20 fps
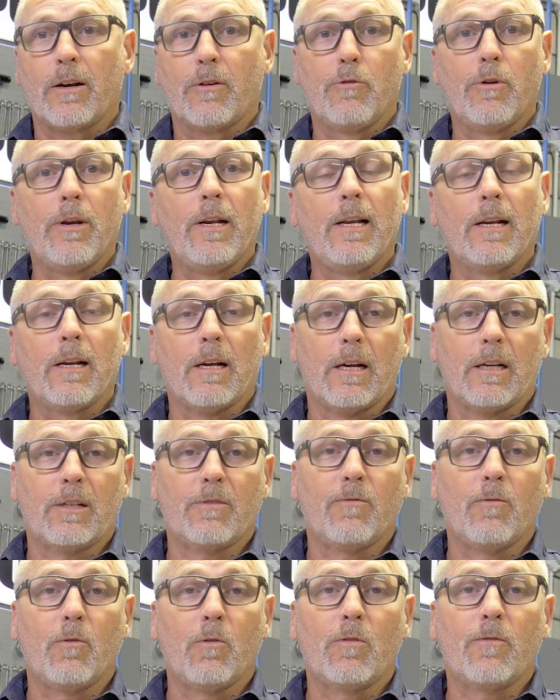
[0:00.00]
really nice
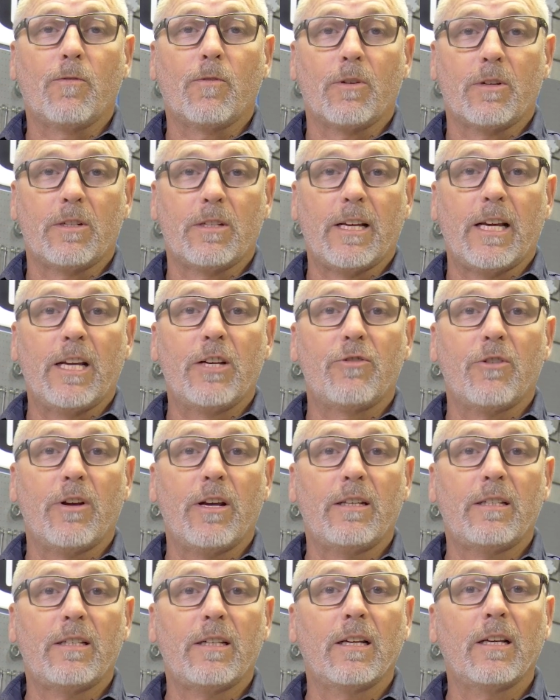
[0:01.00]
fork for stage
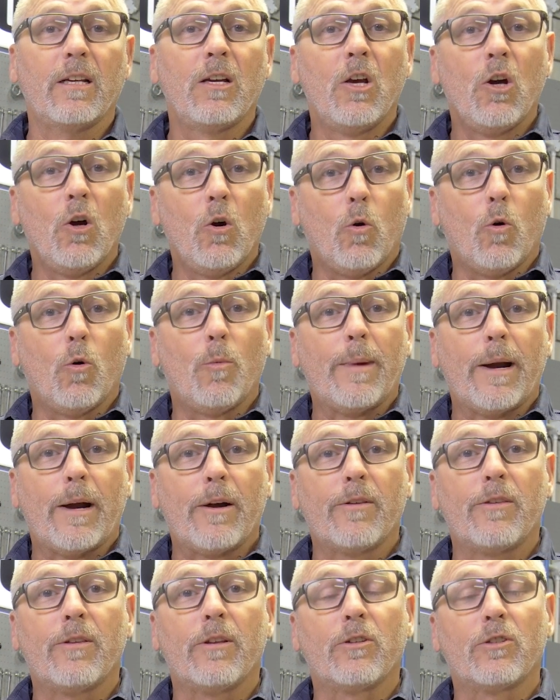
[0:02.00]
racing or
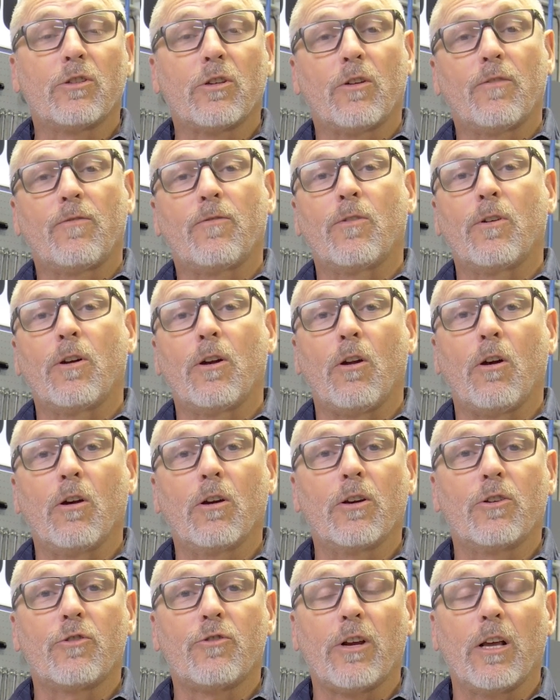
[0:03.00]
marathon. So for a
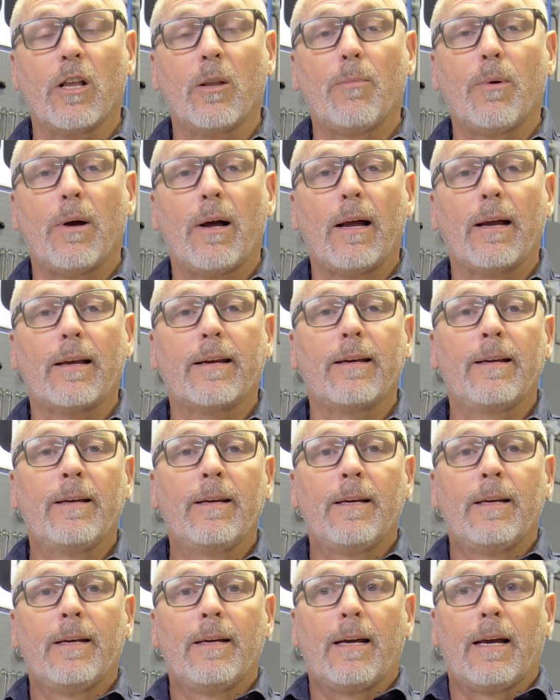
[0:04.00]
longer trail bike,
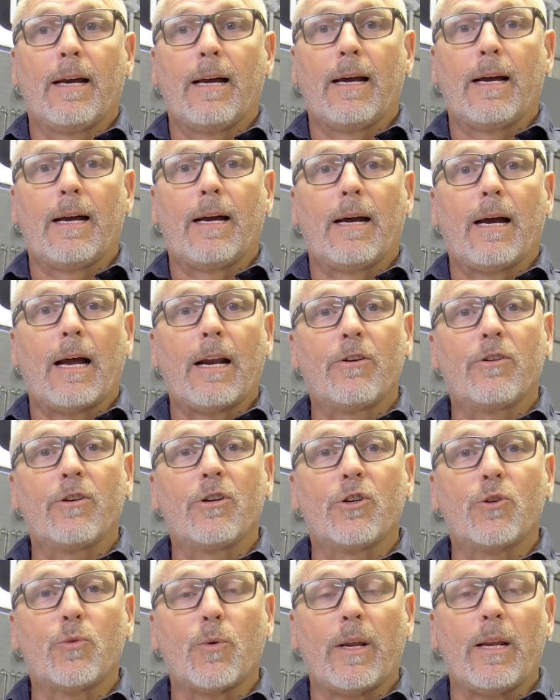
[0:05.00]

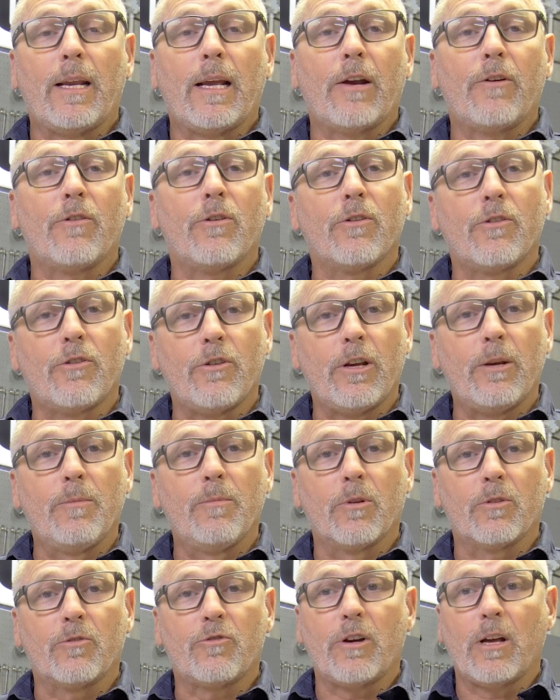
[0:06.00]
120, 130
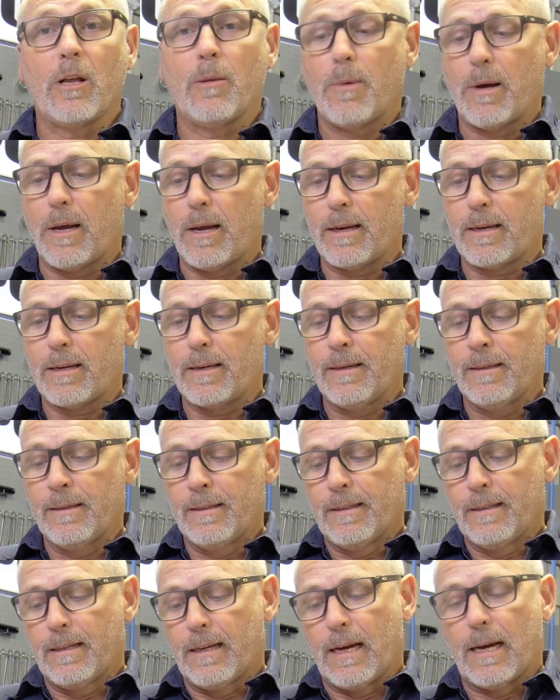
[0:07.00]
mil trail bike.
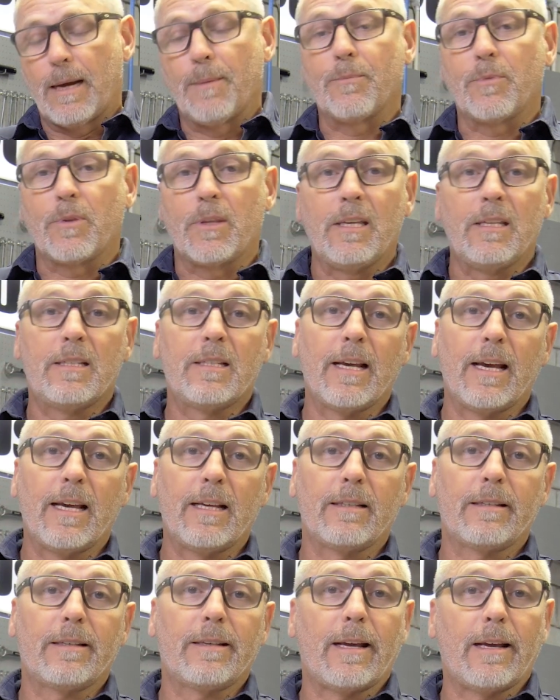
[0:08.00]
These
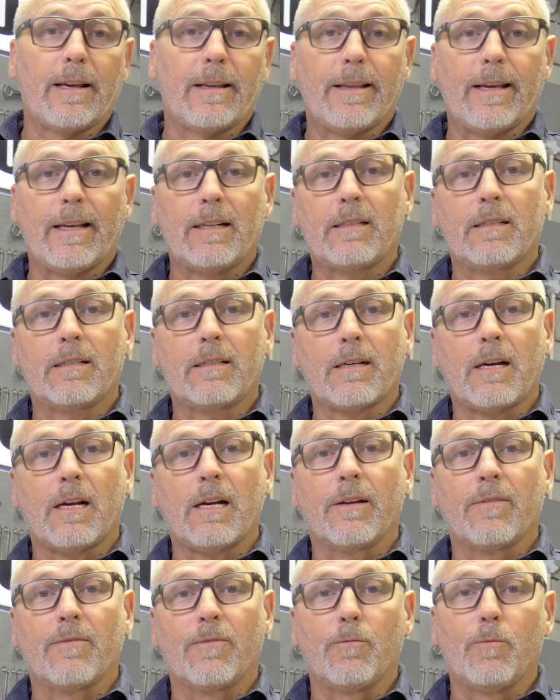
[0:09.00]
days, that's
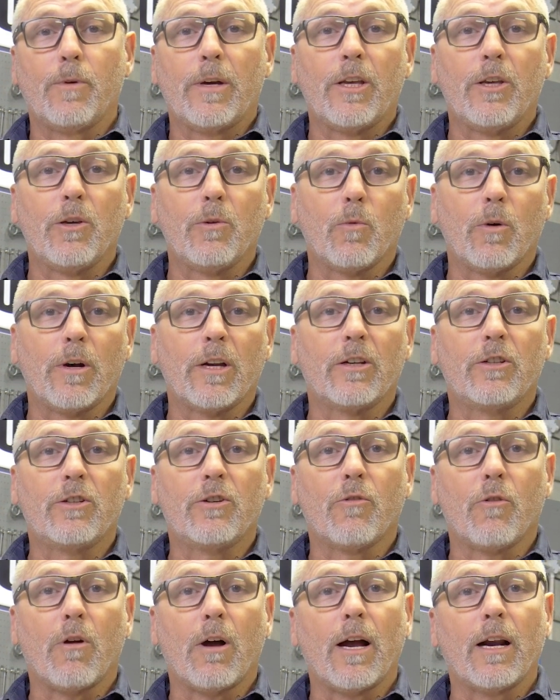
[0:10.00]
kind of where you're wanting
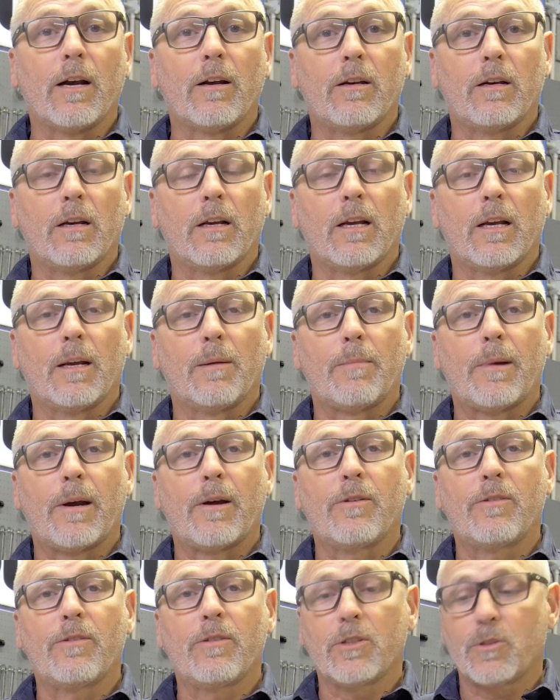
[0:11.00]
to ride
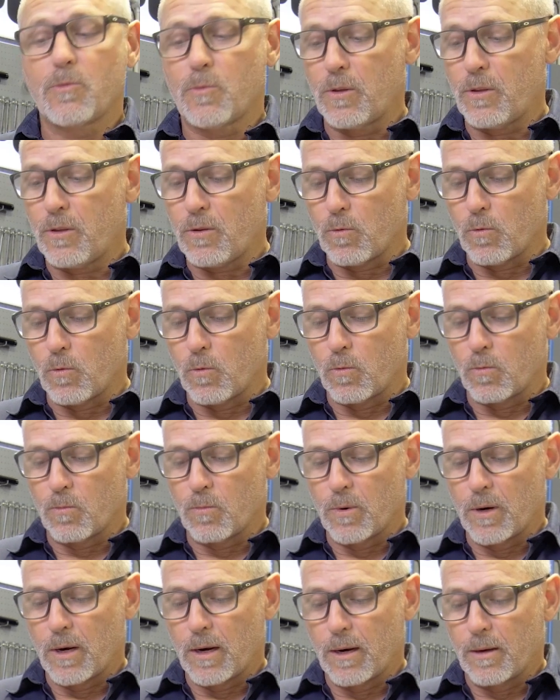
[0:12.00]
marathons with or
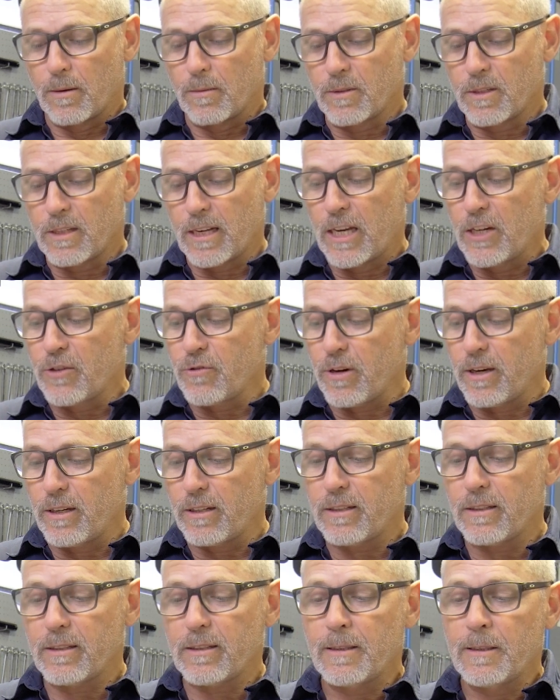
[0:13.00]
stage
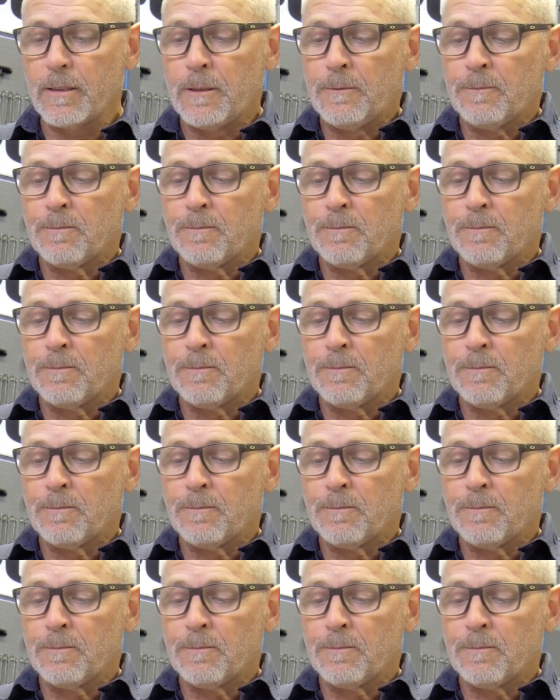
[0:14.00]
races.